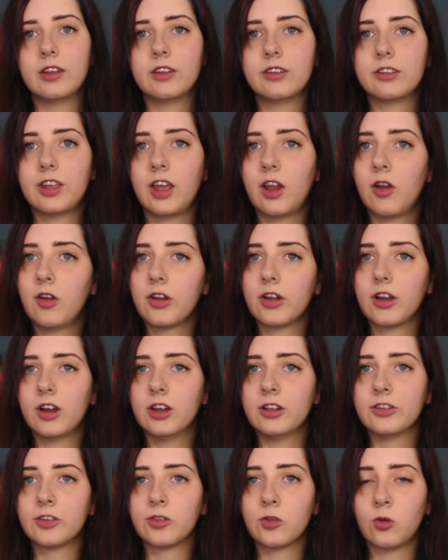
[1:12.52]
tarot
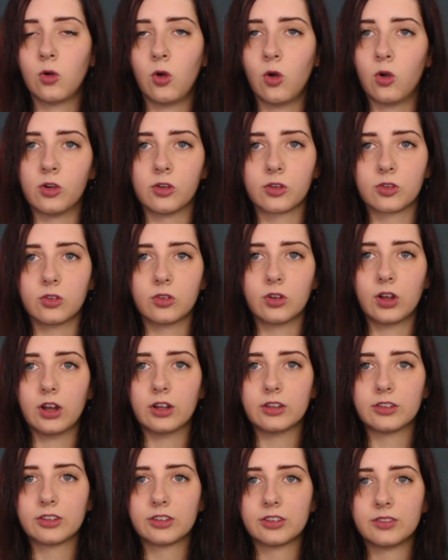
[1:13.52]
cards or oracle
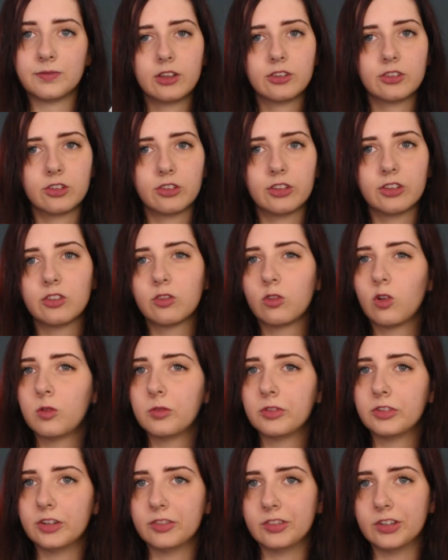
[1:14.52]
cards. So this form
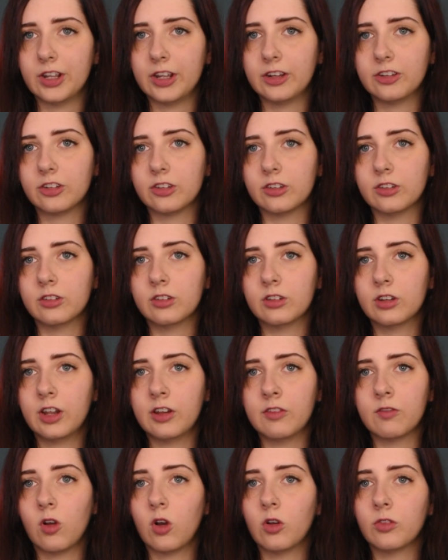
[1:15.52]
of divination
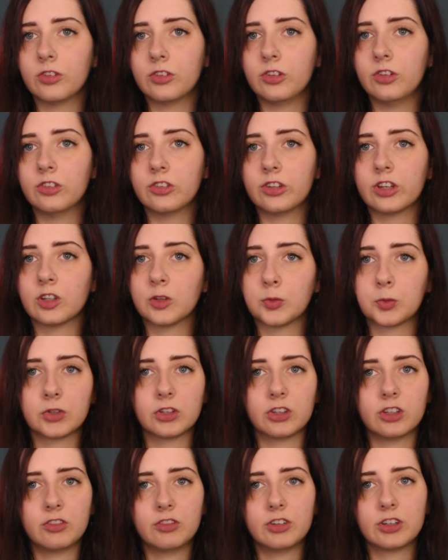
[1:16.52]
involves using a
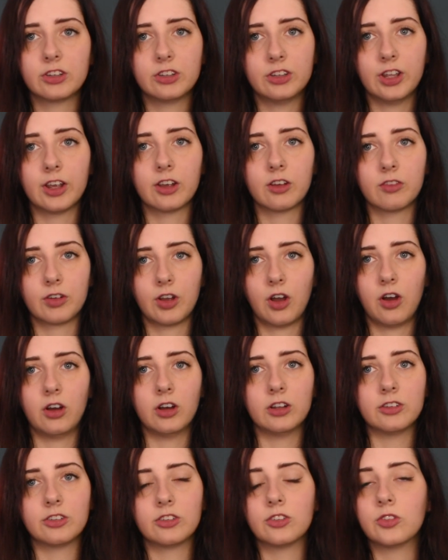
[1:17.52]
specific deck of
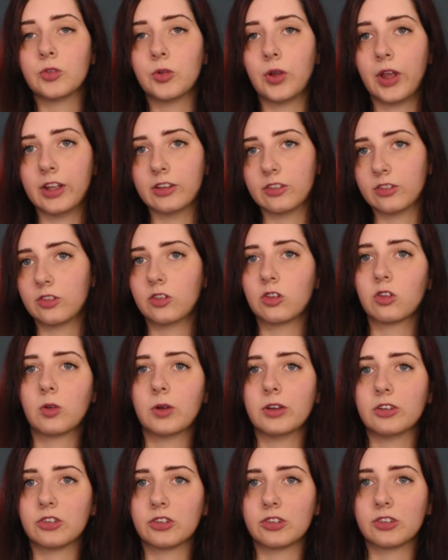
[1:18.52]
cards to answer your
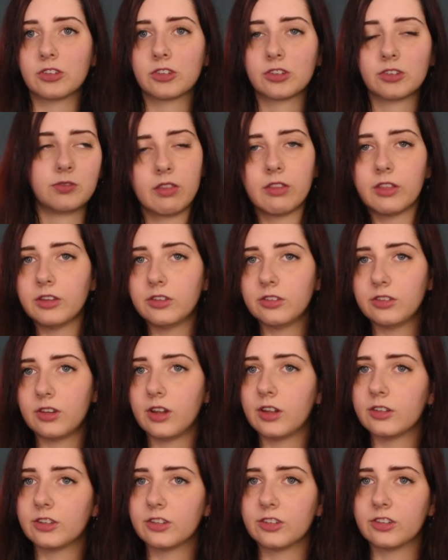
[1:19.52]
questions. This
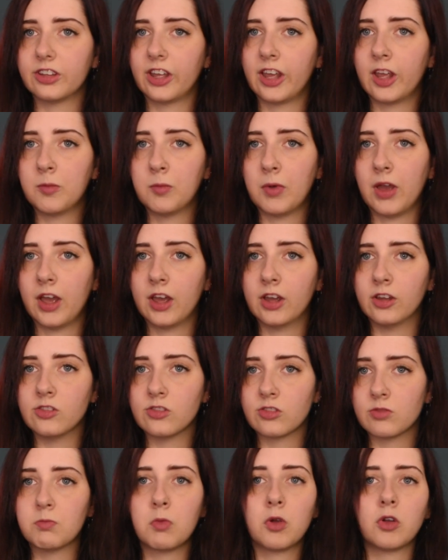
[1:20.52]
starts the same
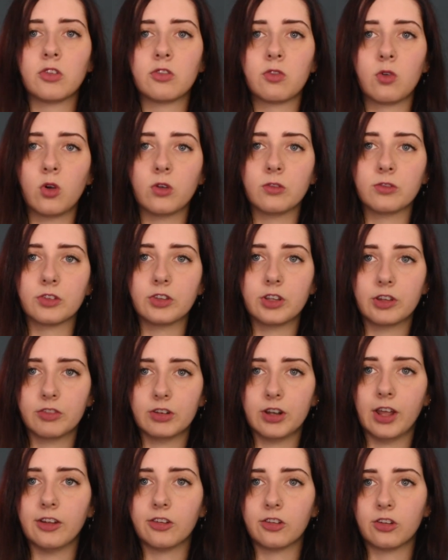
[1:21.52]
as most forms of
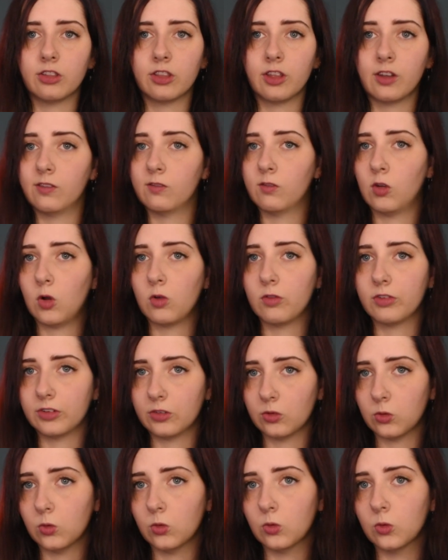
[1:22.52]
divination that involve a
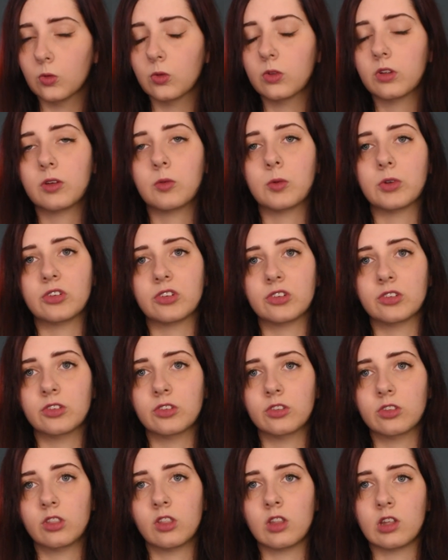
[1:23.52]
tool, which
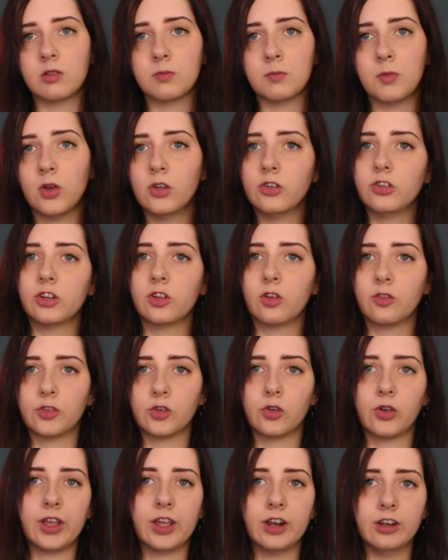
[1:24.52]
is the merging of
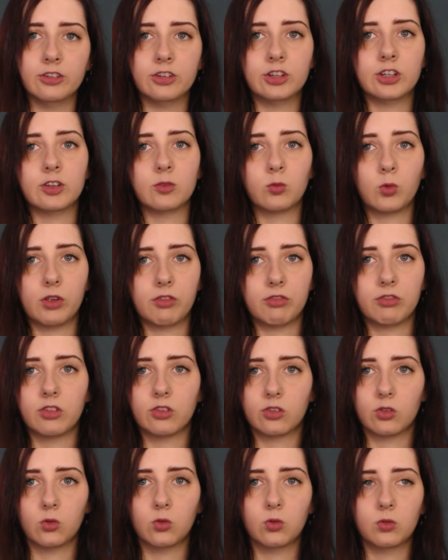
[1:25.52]
your energy with the
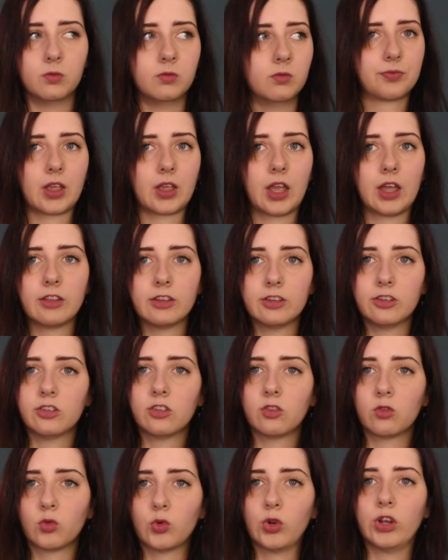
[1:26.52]
tool. This is
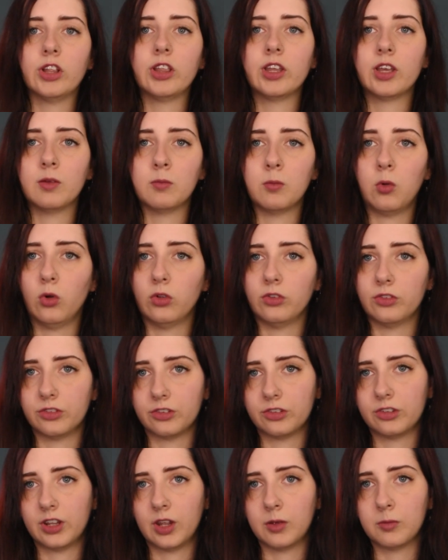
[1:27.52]
a really important
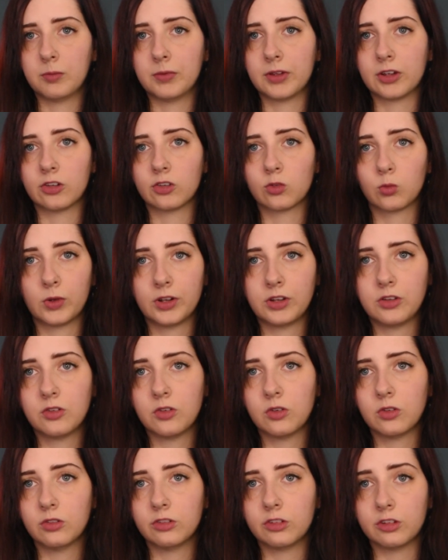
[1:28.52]
step because when
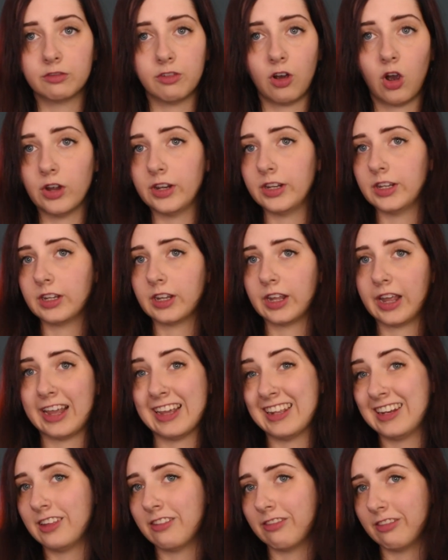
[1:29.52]
you're divining
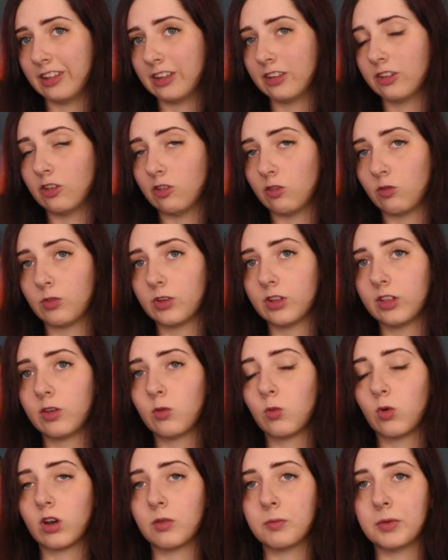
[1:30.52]
anything, you really
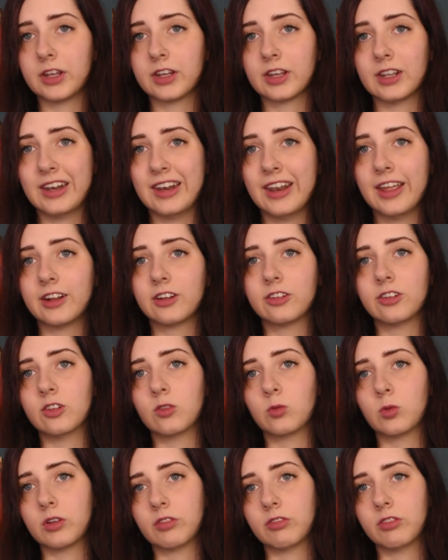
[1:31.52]
want to be
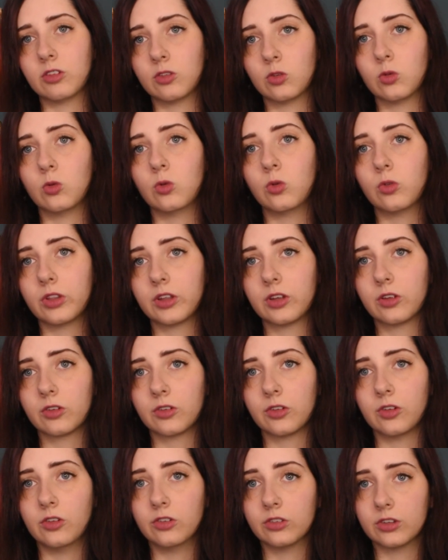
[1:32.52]
connected with the tool that you're
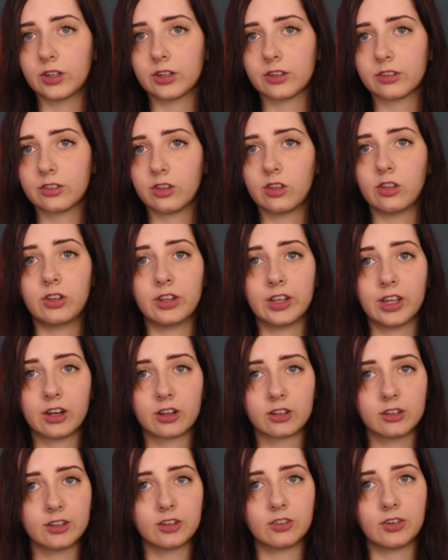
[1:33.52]
using so that you can get a
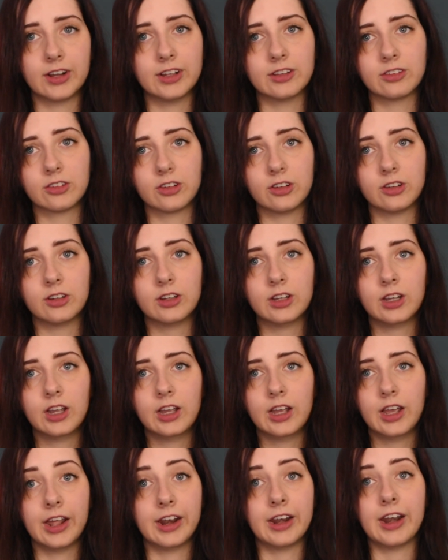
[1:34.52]
clear answer
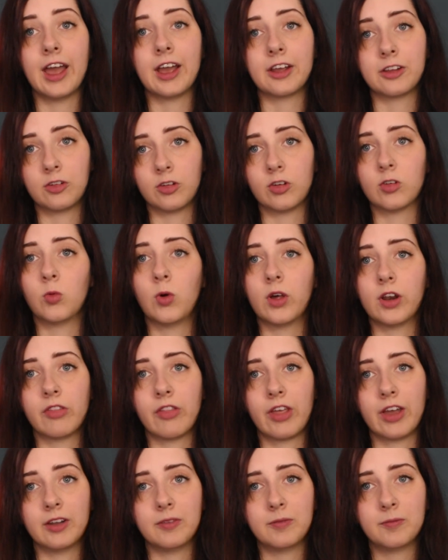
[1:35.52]
and an accurate one at
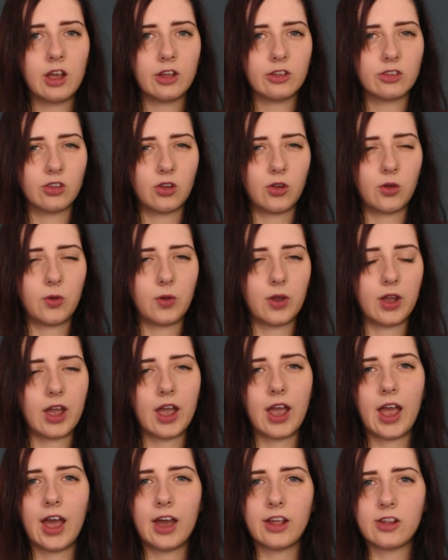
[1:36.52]
that. So
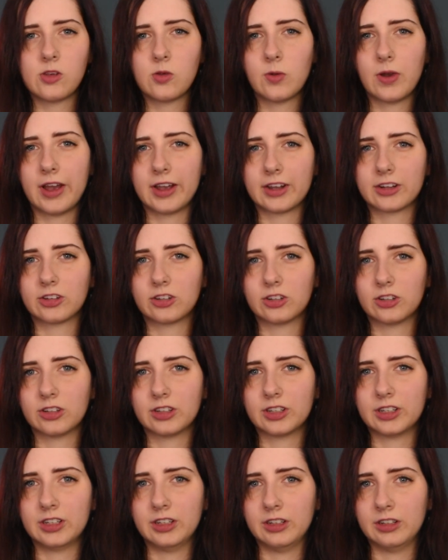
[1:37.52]
how do you
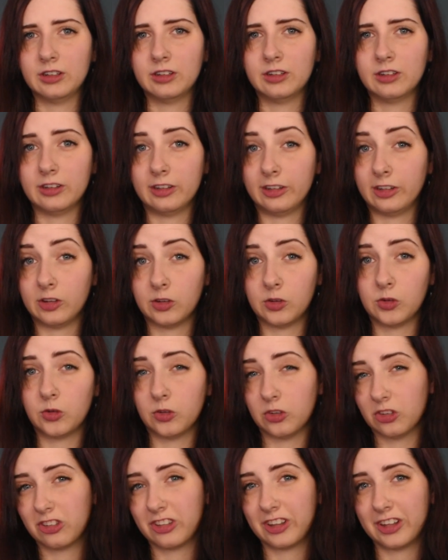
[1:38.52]
actually
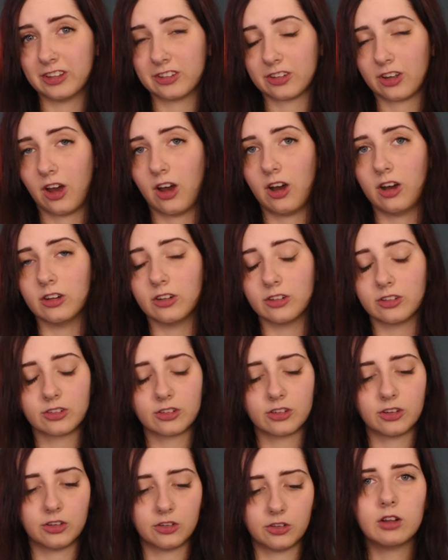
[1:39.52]
use these cards?
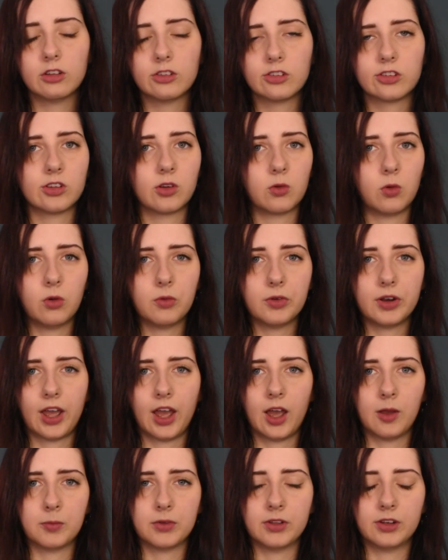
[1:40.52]
So what would
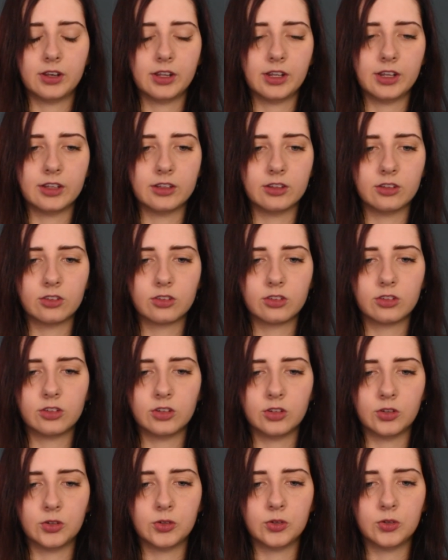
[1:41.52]
happen is
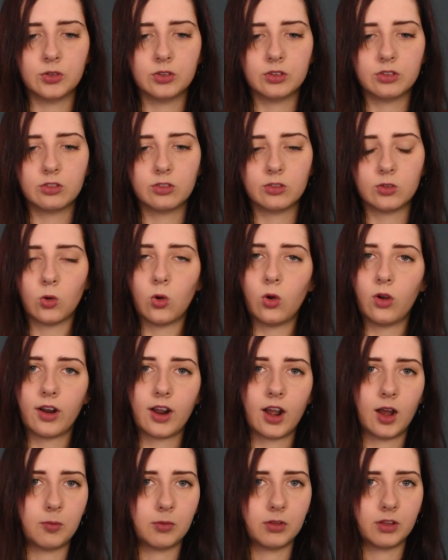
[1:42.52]
you draw a
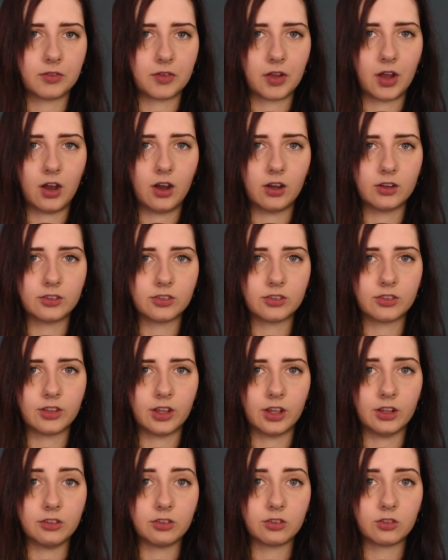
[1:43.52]
couple of cards
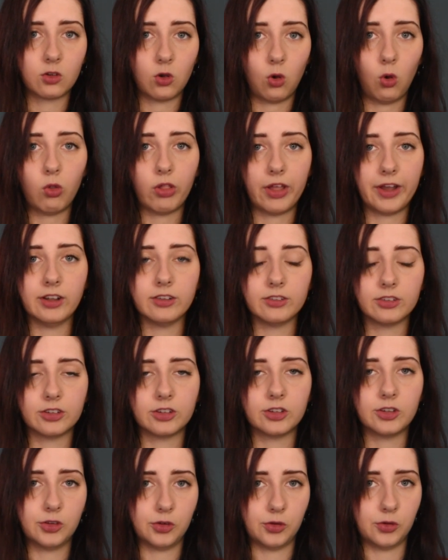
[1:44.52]
that call out to
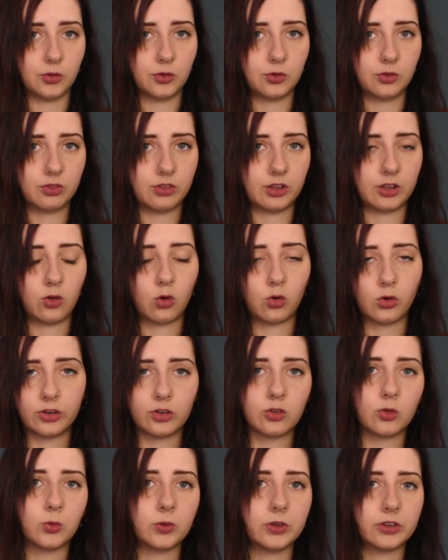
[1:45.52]
you, that your
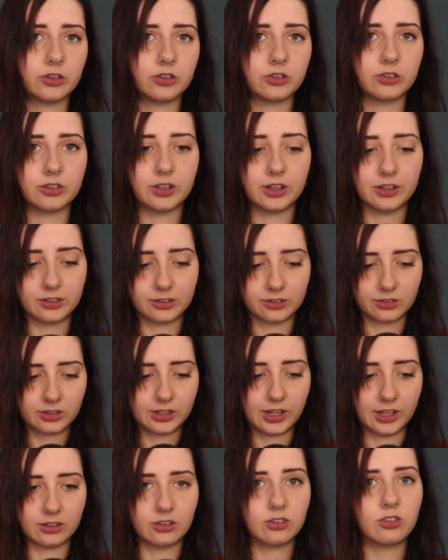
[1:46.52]
intuition says,
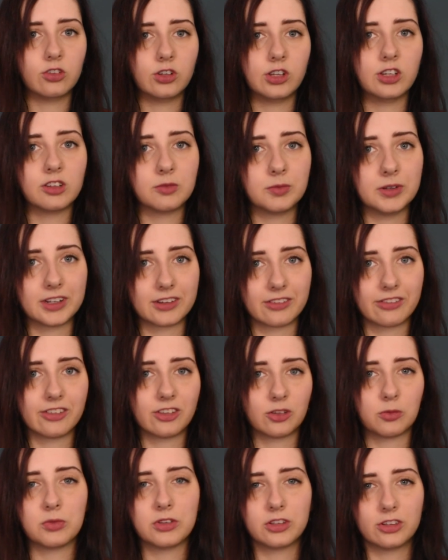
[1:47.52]
yes, you need to pick
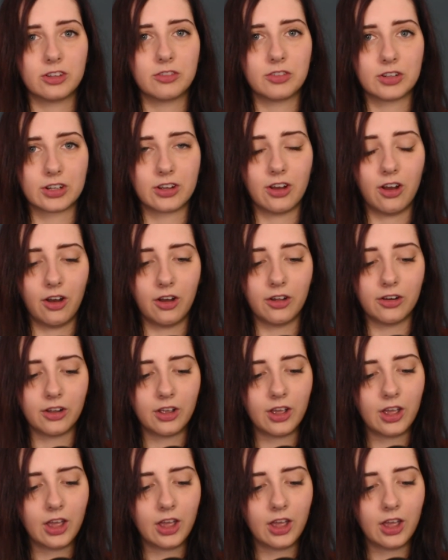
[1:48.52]
this specific card,